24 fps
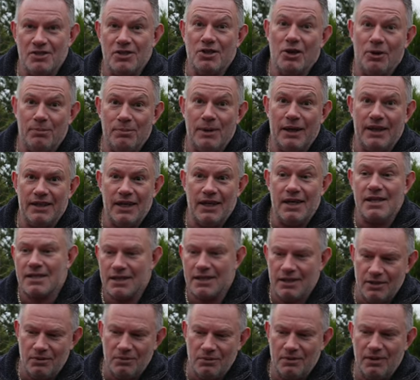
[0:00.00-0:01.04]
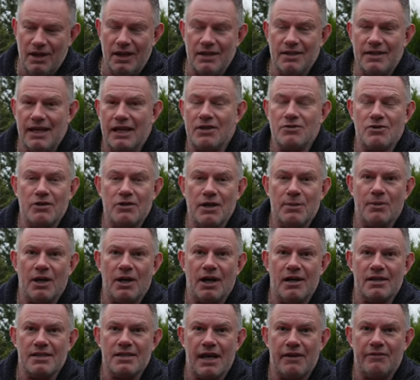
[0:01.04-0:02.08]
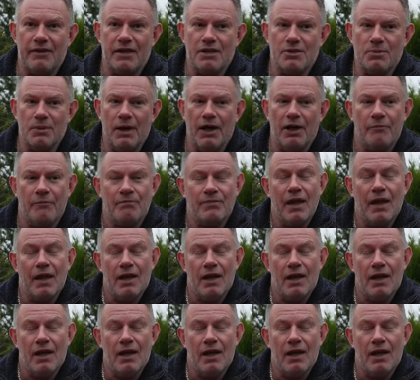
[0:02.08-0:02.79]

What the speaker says: stop, but it does, and downstream cars have it as well.